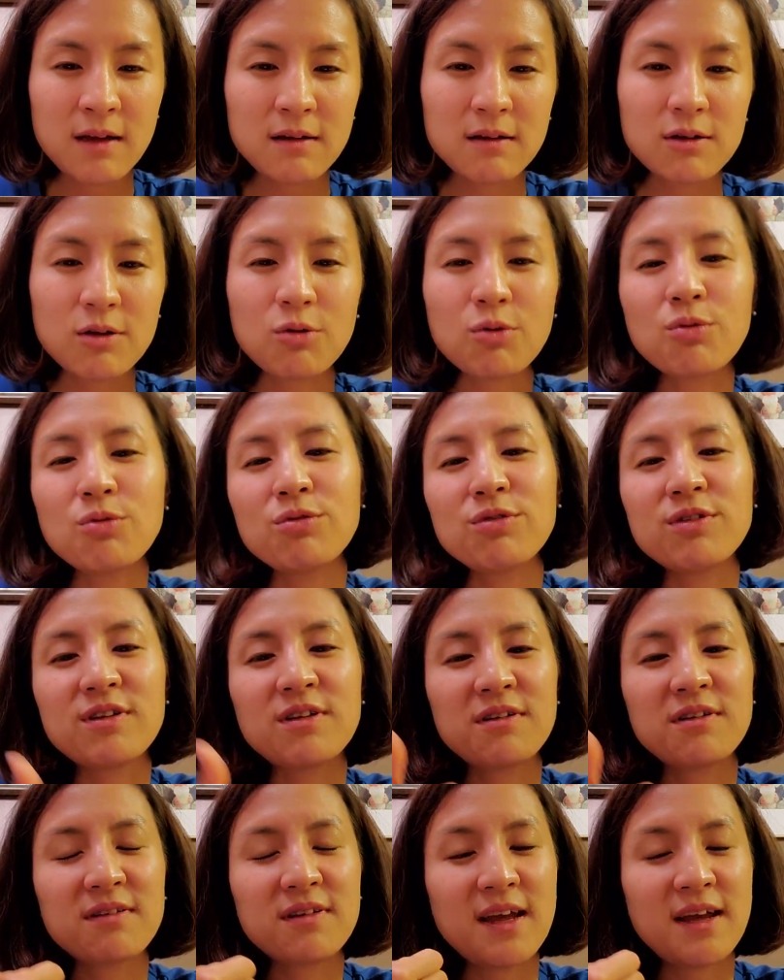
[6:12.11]
So
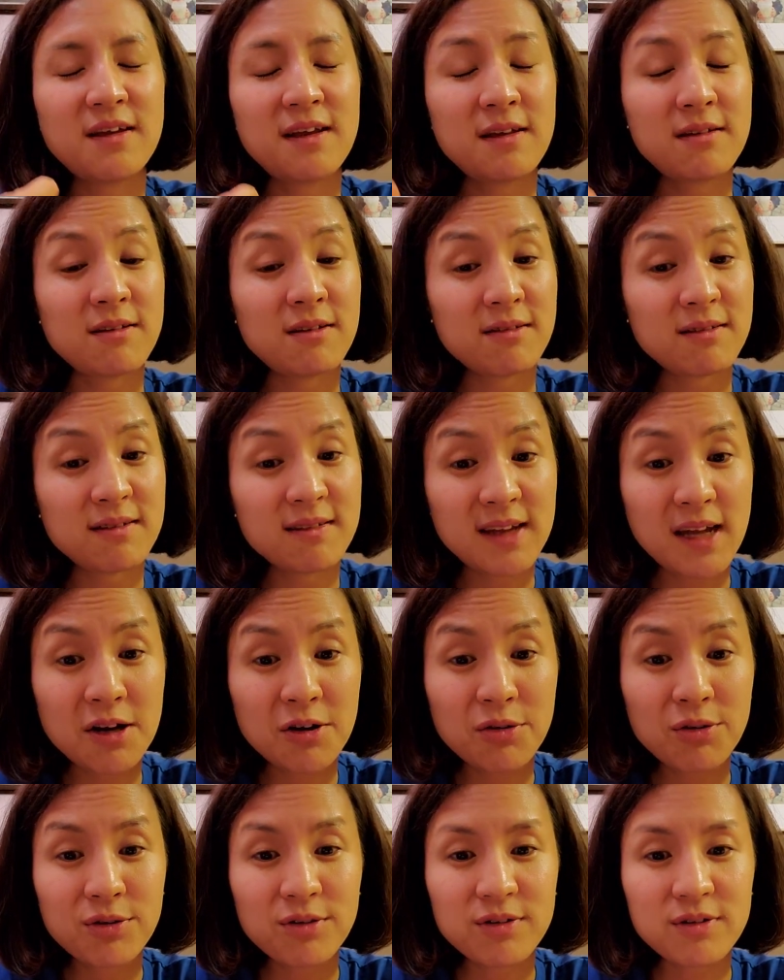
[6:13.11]
they need the
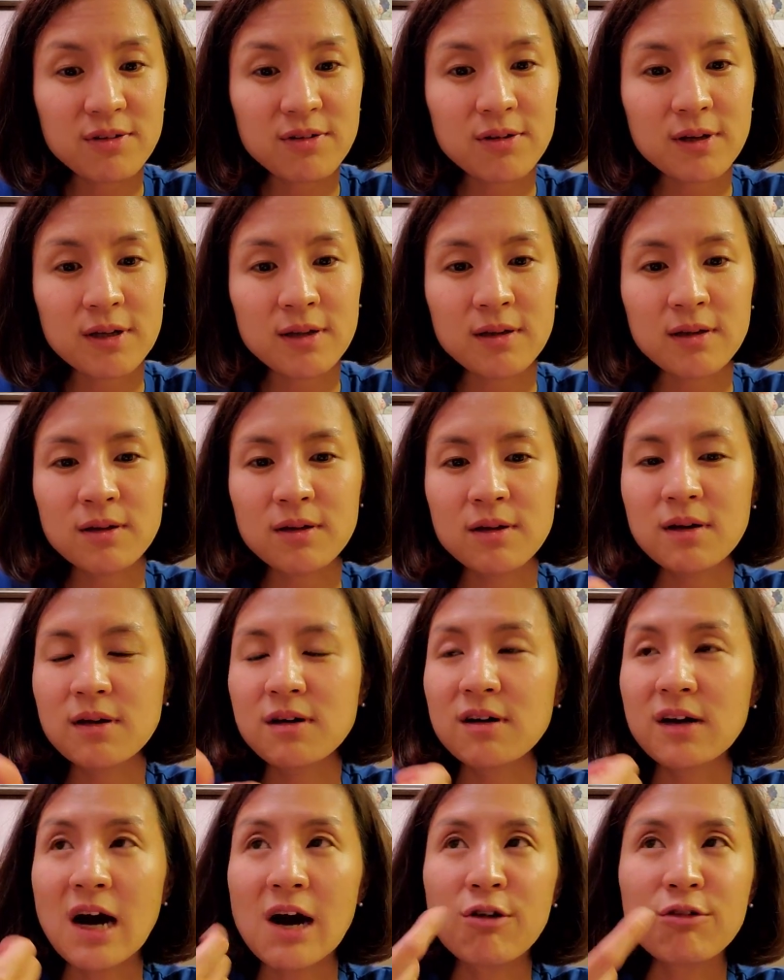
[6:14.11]
cells and
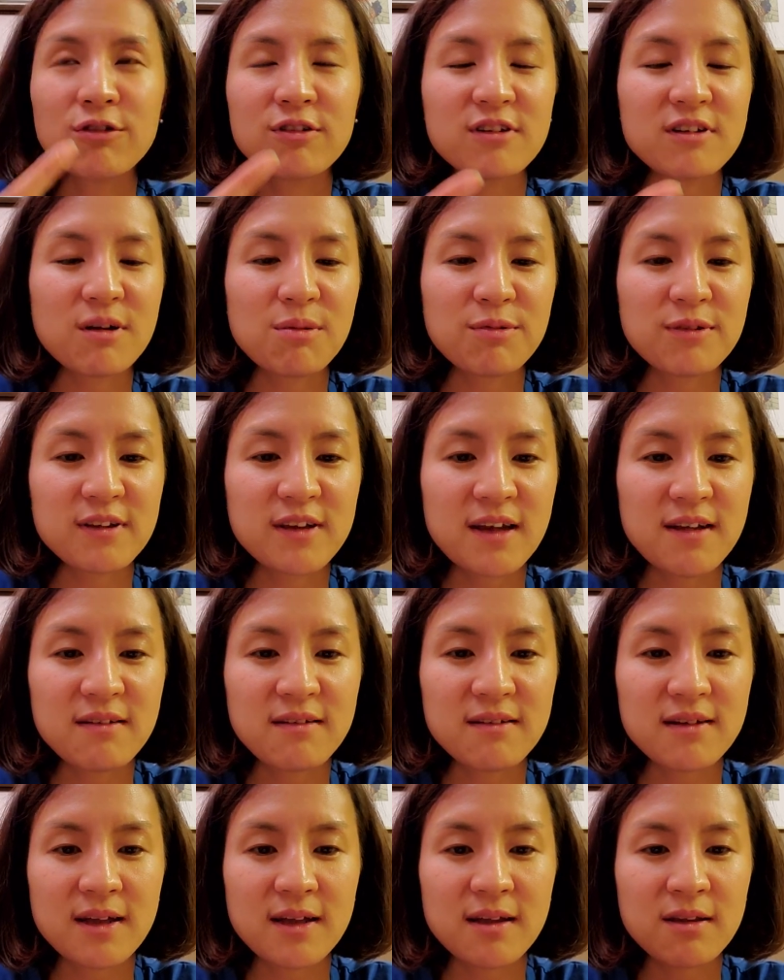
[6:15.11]
ground
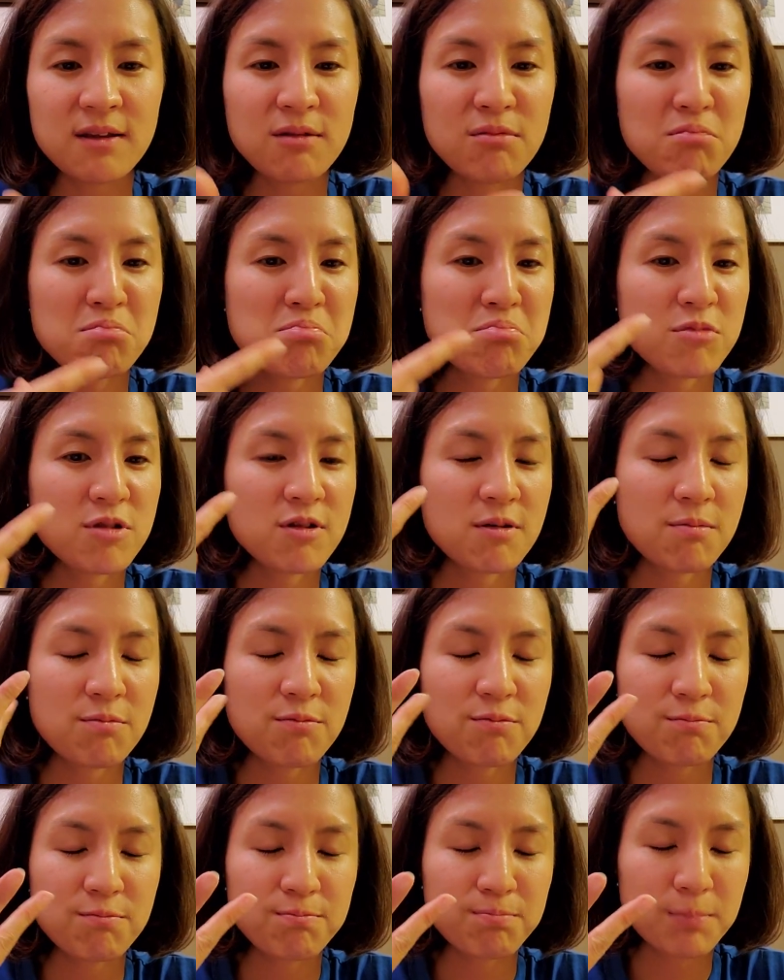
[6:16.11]
substance and some
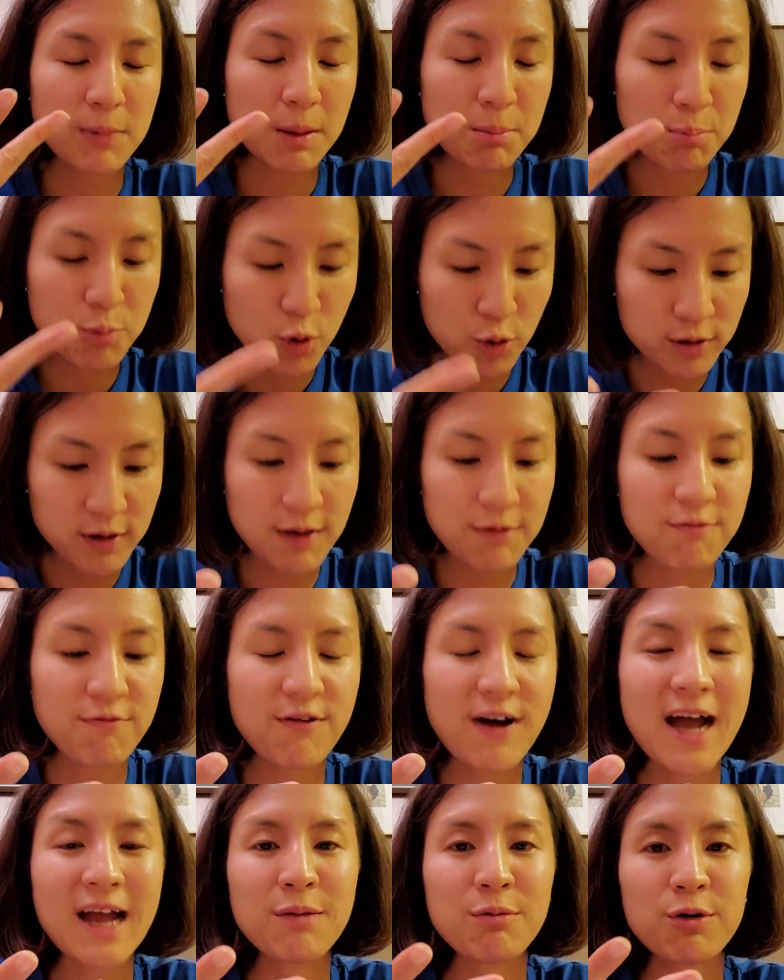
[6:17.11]
protein
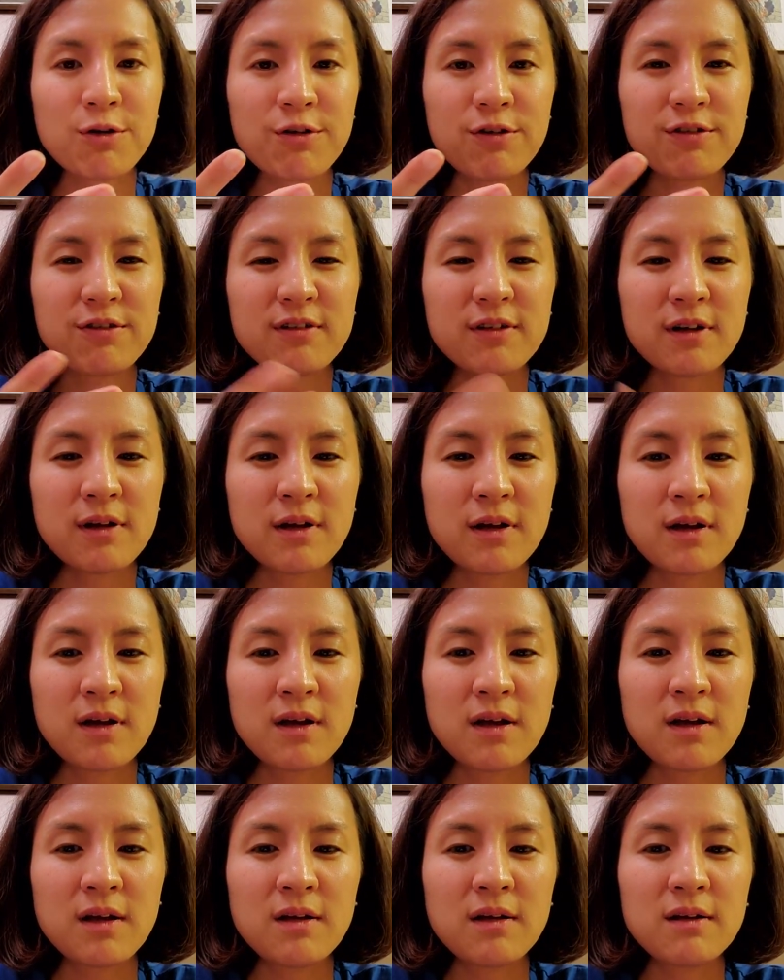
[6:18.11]
fibers.
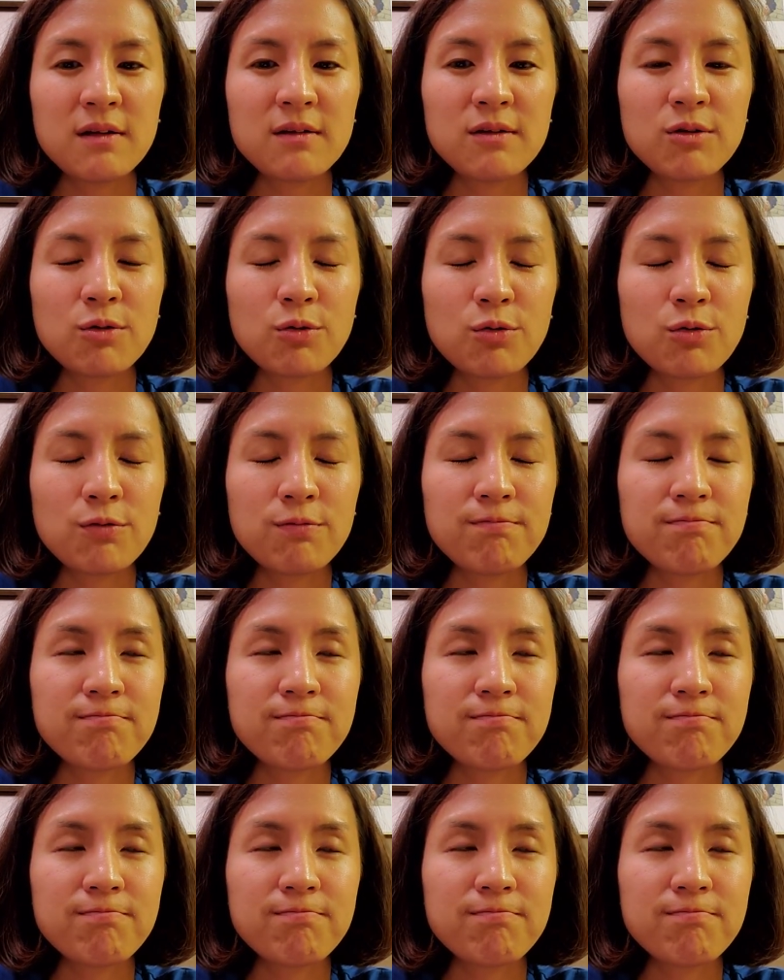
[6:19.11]
So